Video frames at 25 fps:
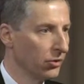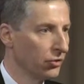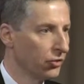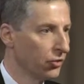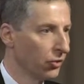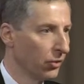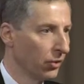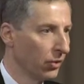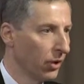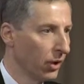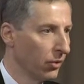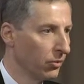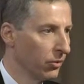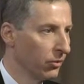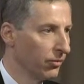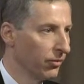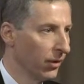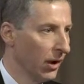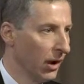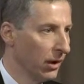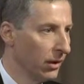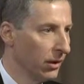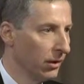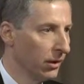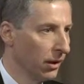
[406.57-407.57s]
sure I would
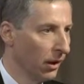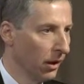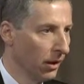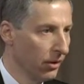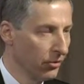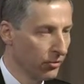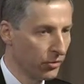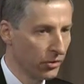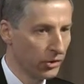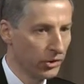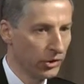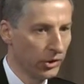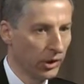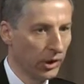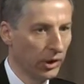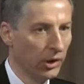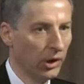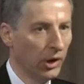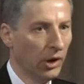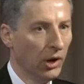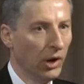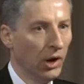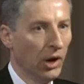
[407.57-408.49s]
find in the literature,